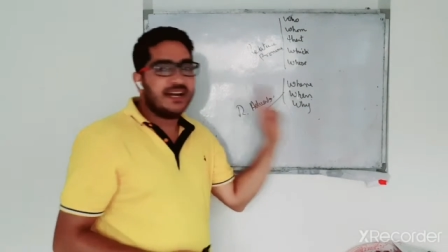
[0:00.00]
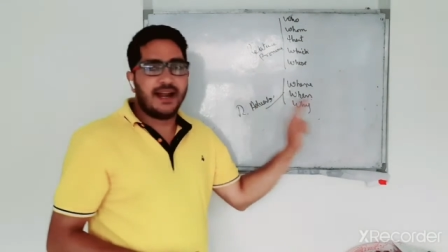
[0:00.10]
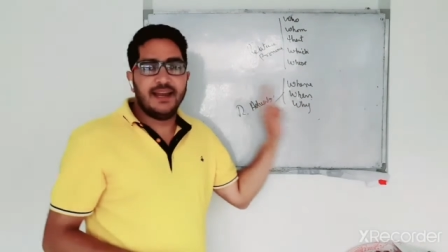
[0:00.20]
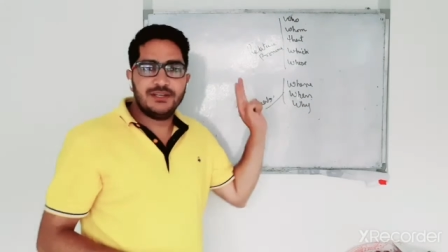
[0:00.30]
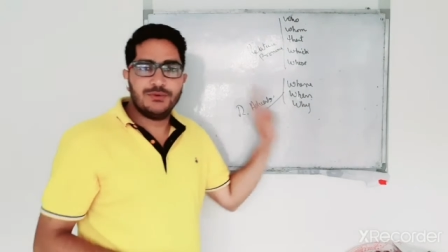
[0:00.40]

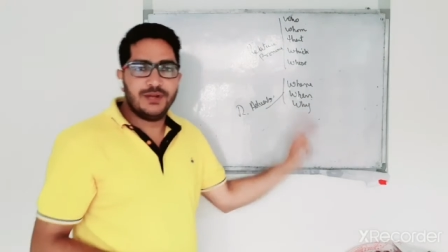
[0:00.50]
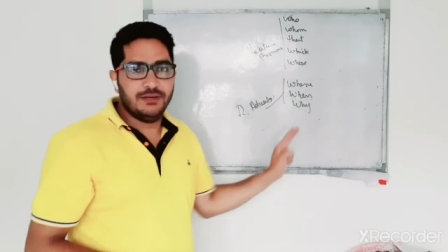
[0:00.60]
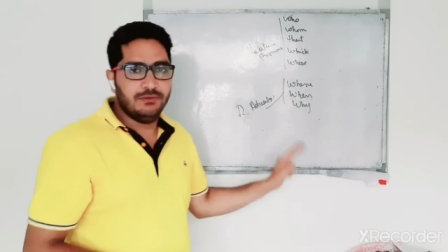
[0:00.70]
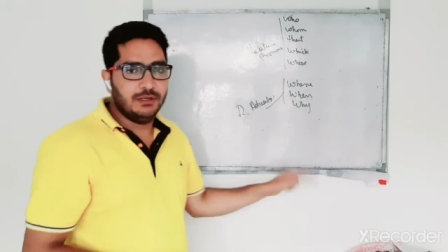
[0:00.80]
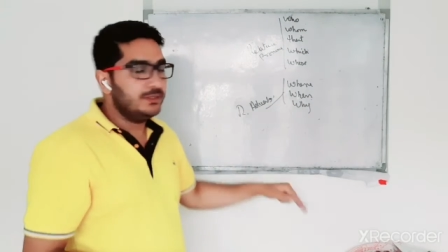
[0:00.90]
relative
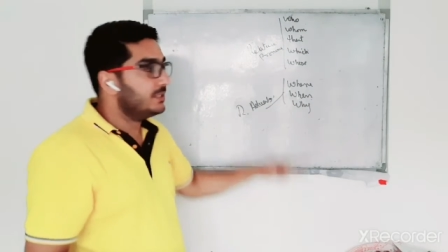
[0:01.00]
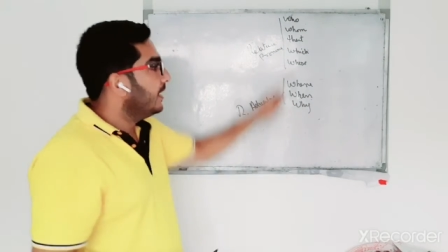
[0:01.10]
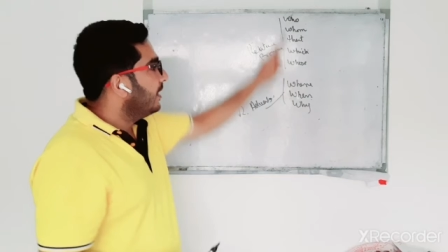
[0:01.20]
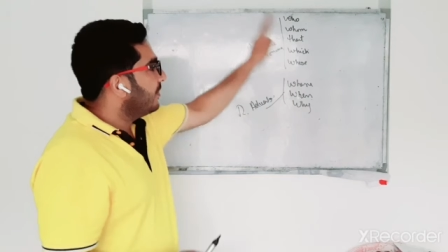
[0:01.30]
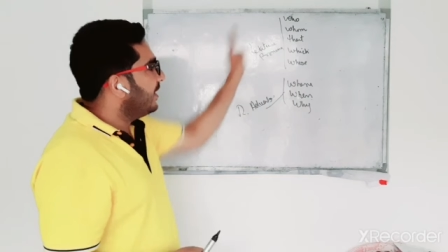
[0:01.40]
adverbs,
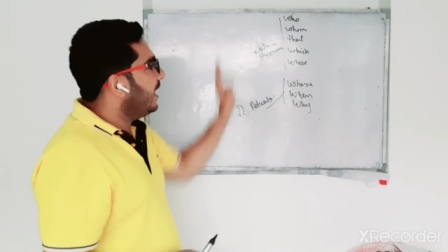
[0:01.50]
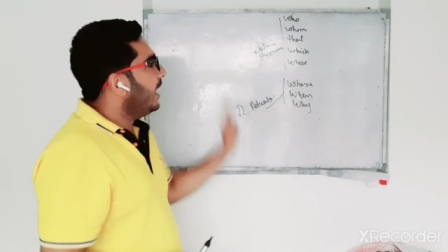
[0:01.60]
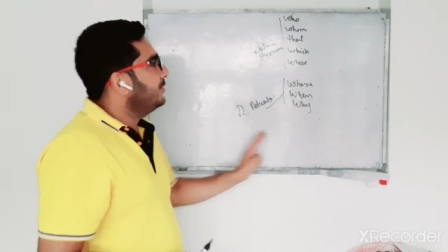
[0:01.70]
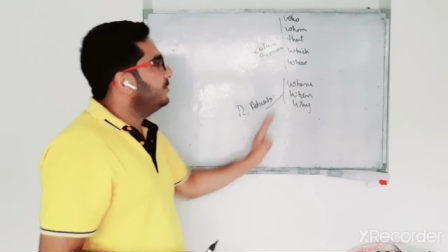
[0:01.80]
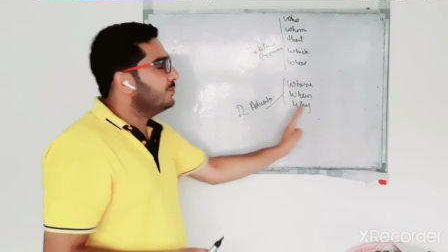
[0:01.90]
they
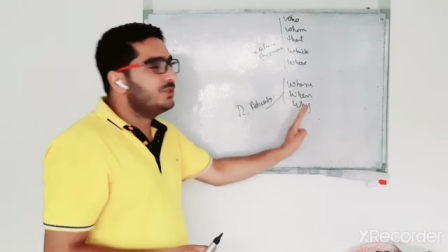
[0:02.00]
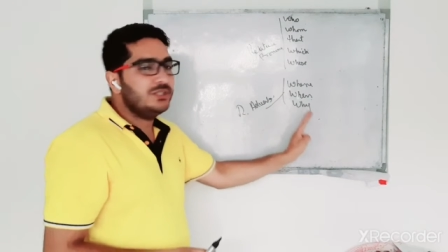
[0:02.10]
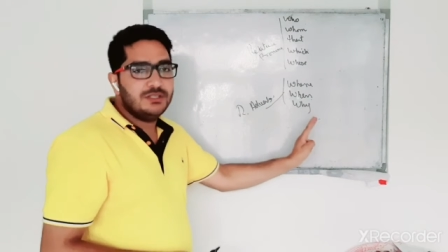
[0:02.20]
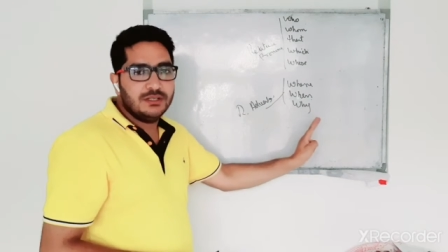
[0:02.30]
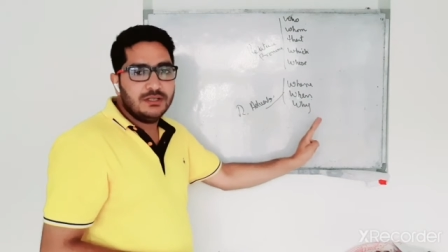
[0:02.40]
are used
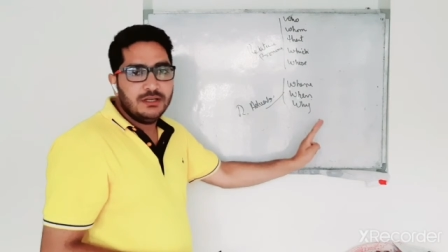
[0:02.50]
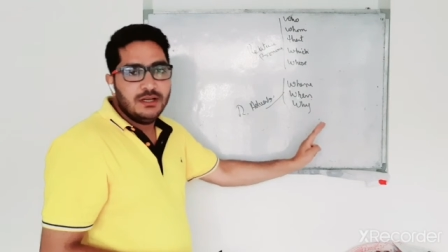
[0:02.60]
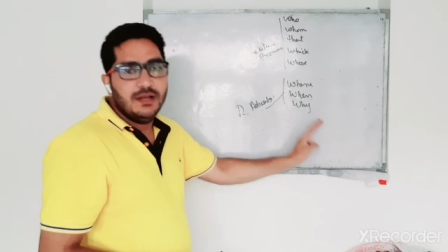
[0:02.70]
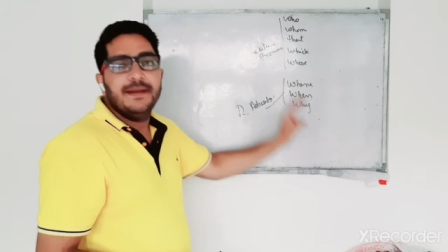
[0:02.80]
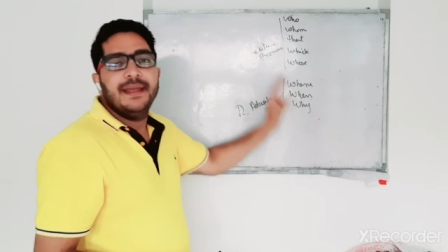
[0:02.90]

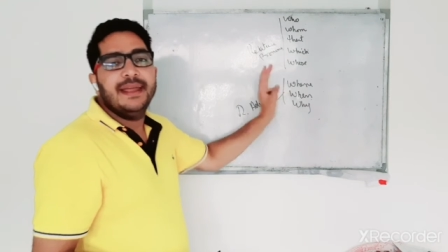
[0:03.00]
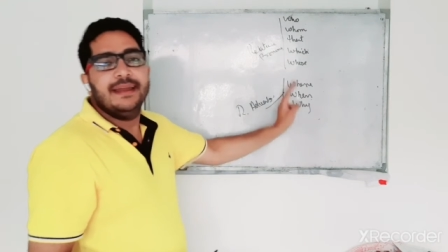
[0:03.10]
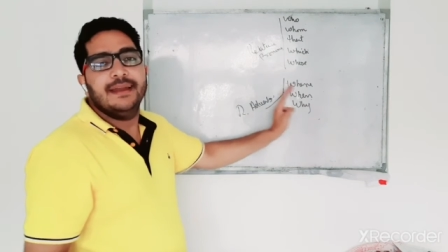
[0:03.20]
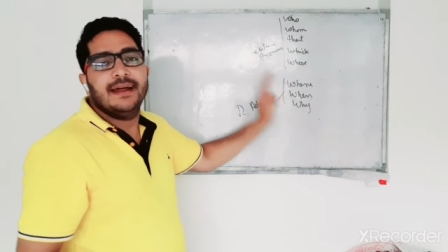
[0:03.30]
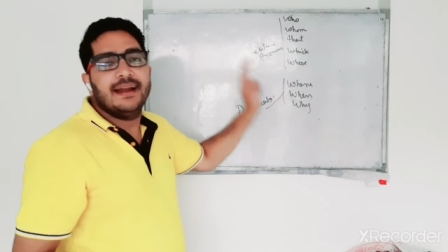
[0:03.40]

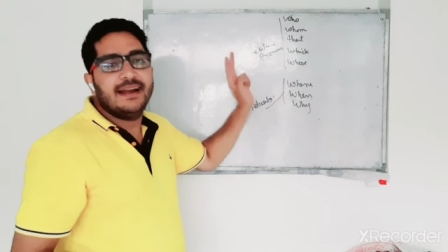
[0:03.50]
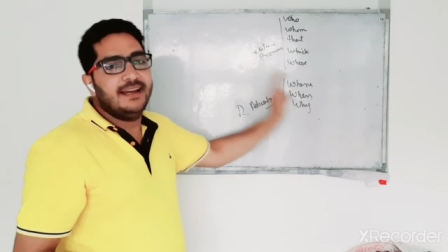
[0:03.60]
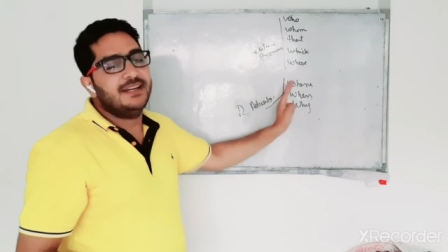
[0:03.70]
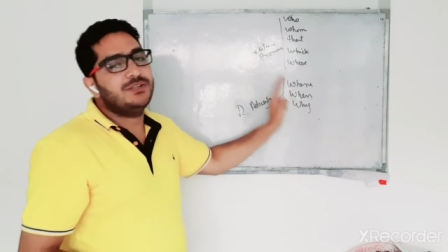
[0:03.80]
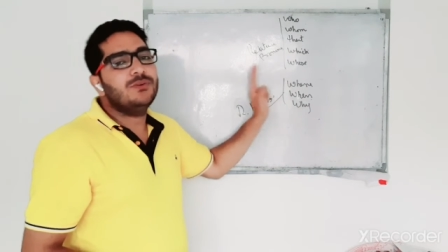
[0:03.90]
in
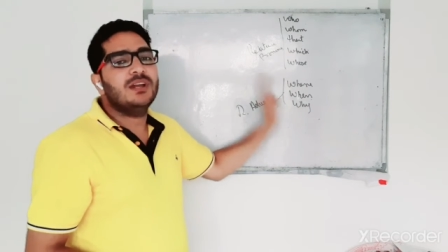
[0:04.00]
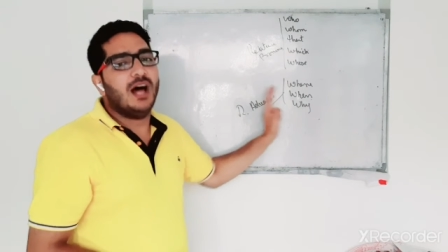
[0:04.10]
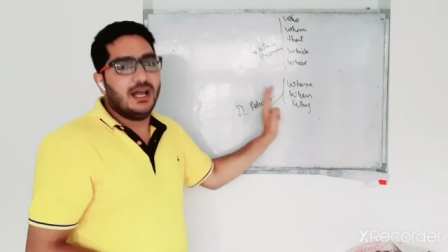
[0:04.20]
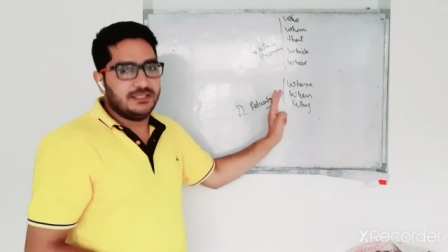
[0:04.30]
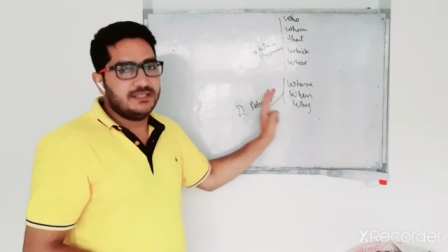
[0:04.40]
relative
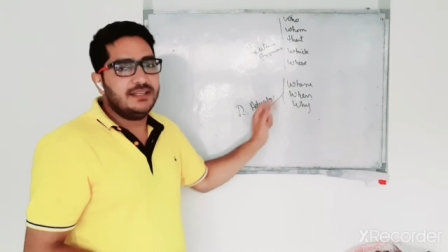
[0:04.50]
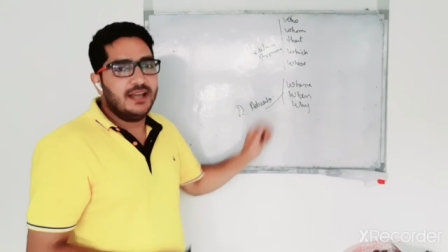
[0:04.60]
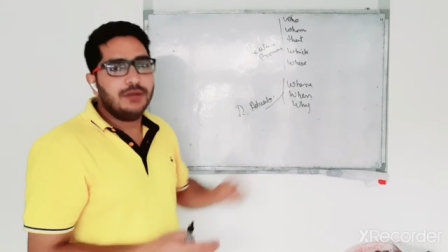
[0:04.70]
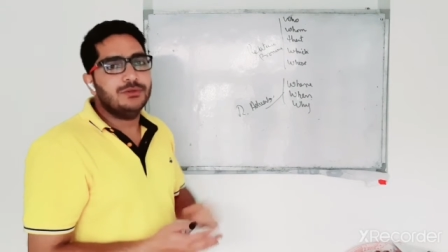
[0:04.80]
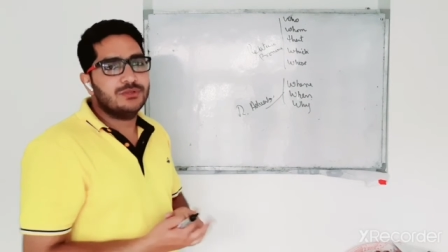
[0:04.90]
clauses. They
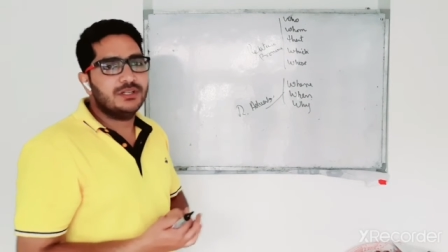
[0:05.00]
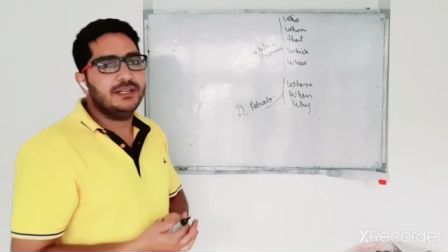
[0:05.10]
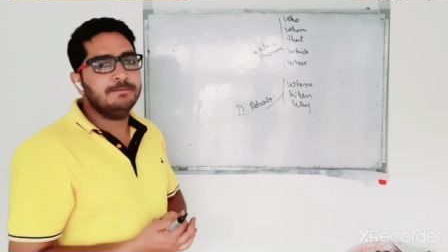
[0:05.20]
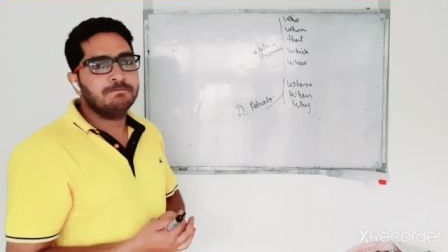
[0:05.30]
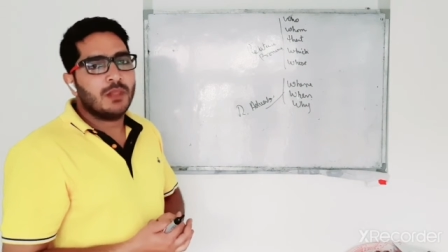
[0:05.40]
are used
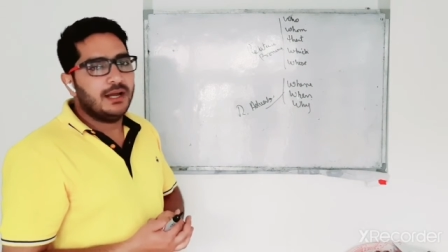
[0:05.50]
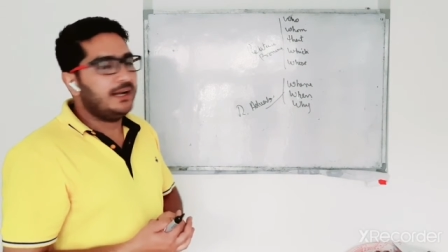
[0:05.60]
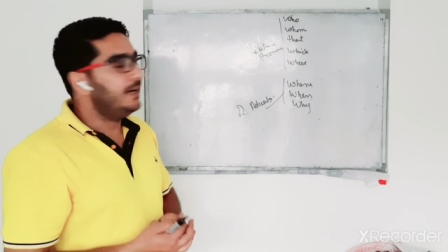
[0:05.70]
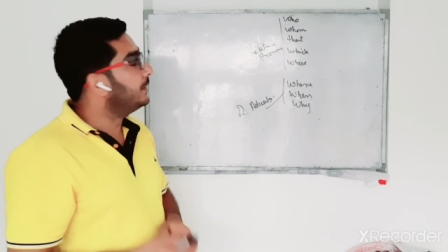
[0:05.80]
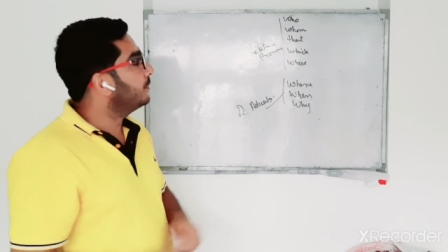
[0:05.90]
in
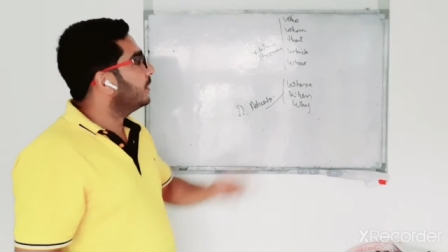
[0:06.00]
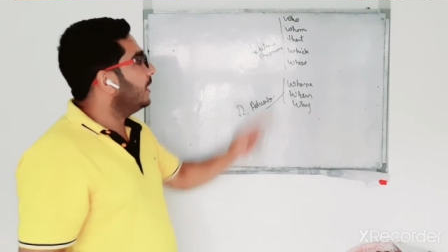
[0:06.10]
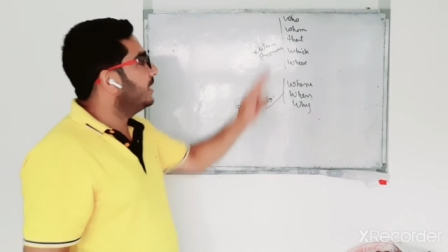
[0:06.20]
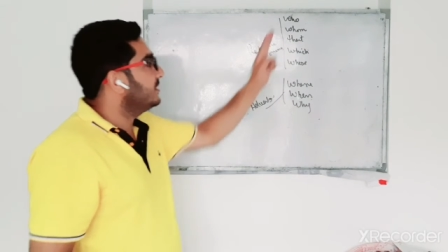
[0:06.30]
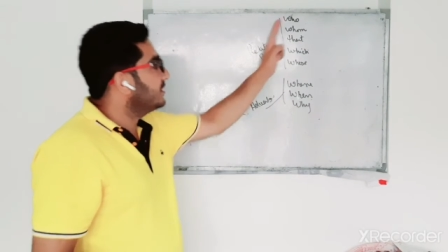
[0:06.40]
relative
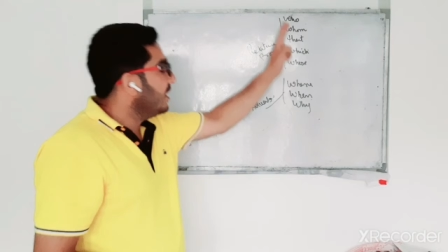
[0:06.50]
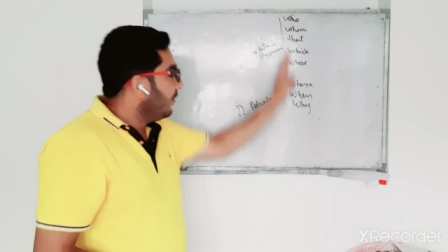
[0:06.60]
clauses.